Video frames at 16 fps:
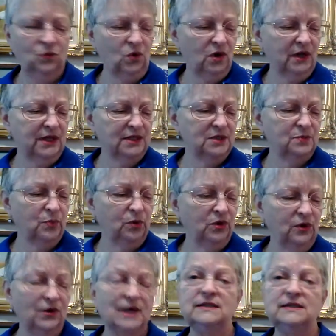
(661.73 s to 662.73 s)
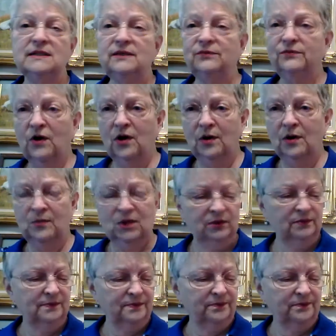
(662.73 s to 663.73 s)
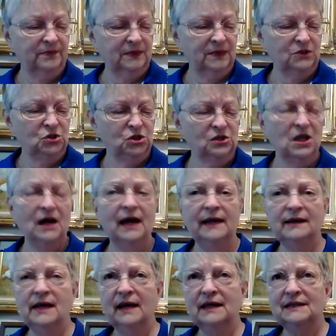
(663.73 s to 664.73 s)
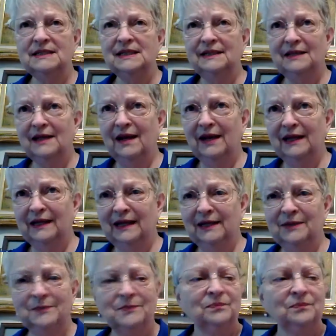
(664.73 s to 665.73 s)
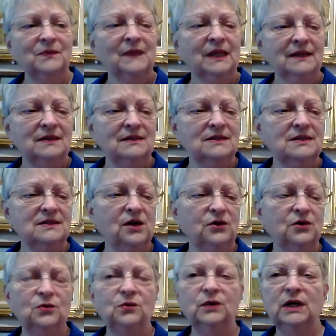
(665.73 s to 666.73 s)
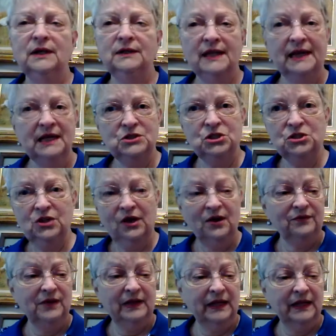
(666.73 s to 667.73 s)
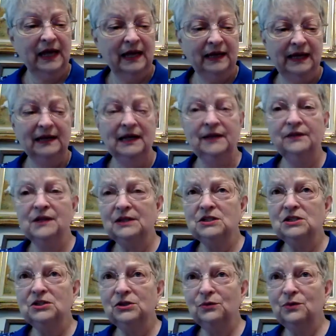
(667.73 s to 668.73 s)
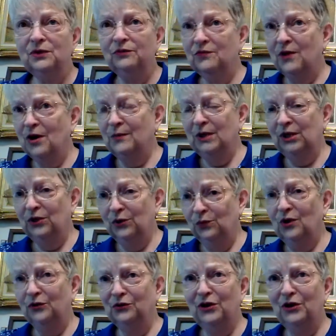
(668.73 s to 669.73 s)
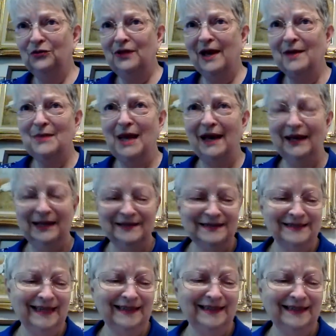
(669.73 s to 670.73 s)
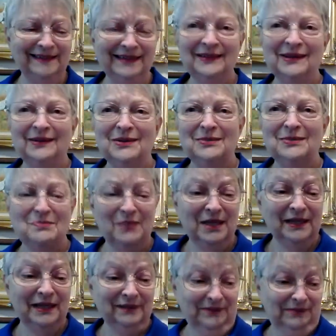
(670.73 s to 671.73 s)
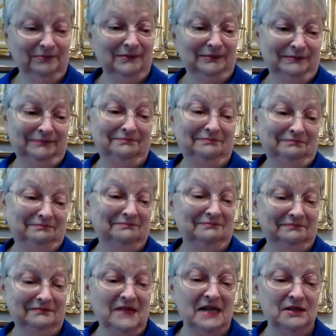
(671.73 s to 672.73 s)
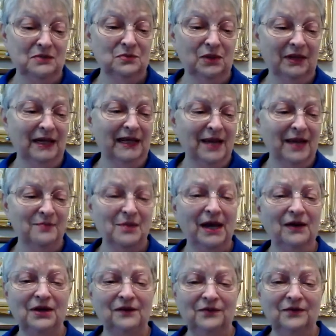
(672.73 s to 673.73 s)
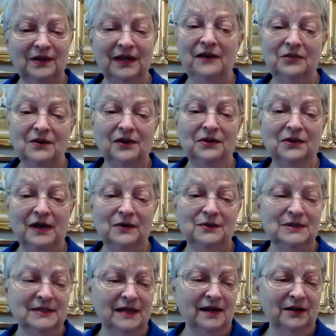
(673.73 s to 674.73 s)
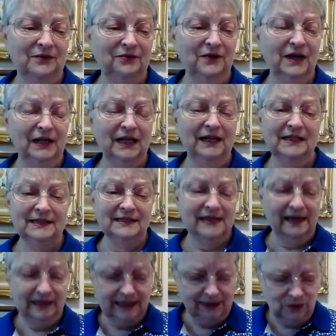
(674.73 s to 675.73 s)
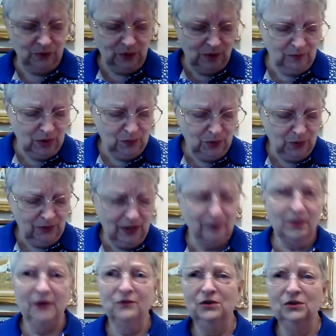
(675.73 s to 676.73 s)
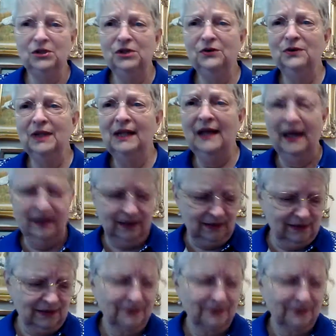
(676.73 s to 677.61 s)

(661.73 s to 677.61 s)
was Progressive Farmer, July 1990. So unless you have had anything to do with farming, you won't know that magazine, but that's what it came out of, and I thought that was kind of funny because I didn't remember them ever doing that.